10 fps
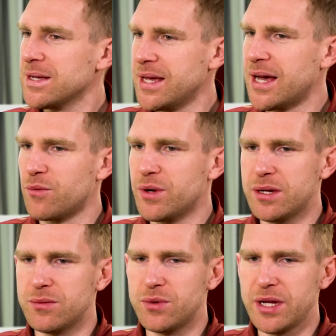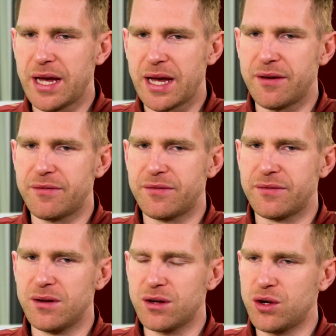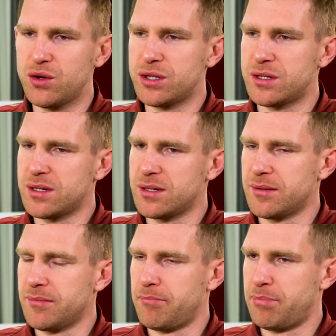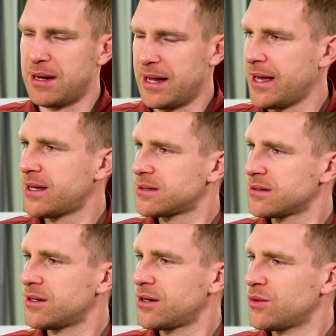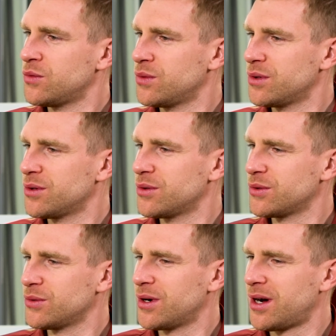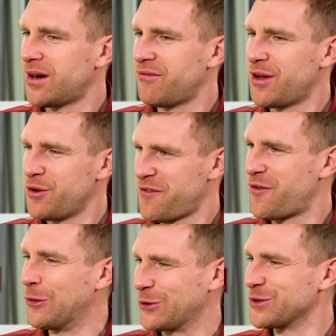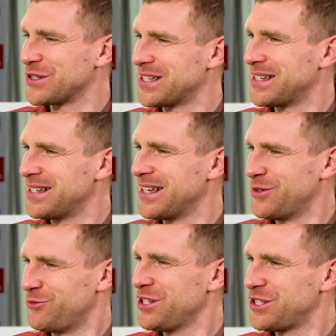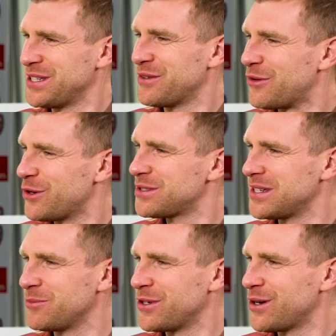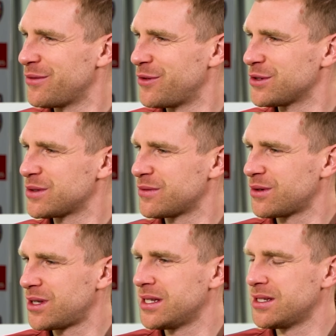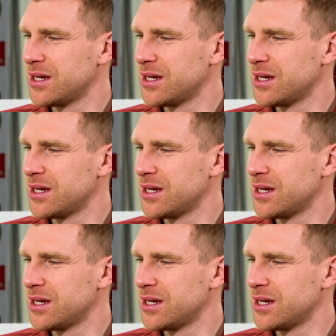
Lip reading: Yeah, we have good players, who are very focused in reaching the first team, first of all. And